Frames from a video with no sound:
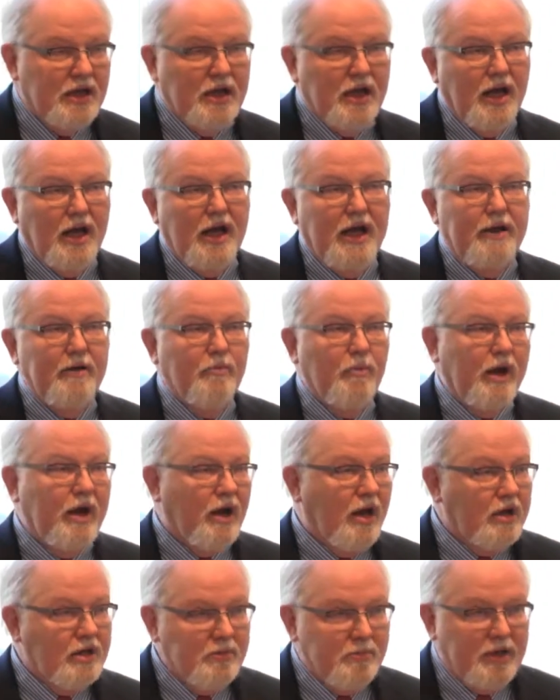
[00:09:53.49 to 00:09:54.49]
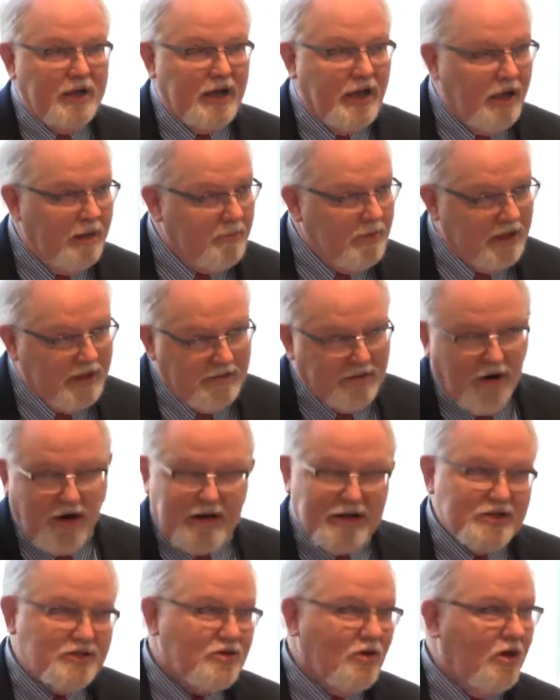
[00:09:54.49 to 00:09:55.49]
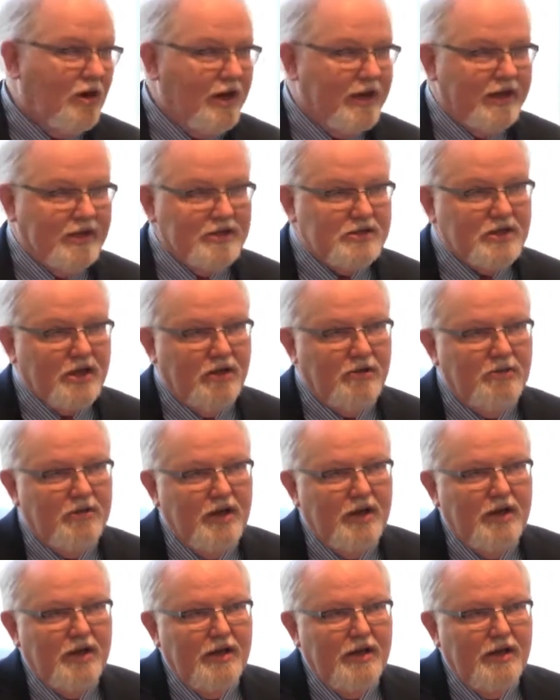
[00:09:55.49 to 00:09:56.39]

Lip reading: and I went on to become an art historian. So